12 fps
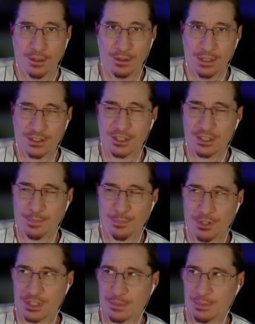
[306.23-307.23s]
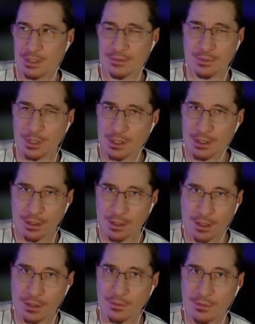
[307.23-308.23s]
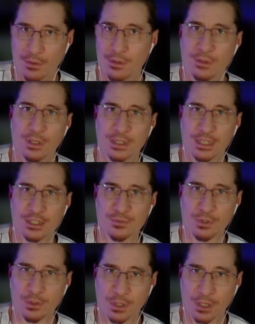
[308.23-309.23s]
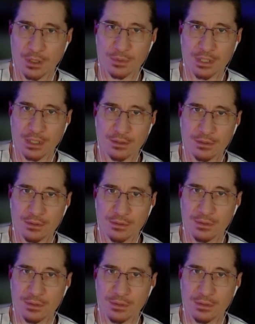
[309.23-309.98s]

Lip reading: the principle of it, man. You know, like, that's really what it comes down to.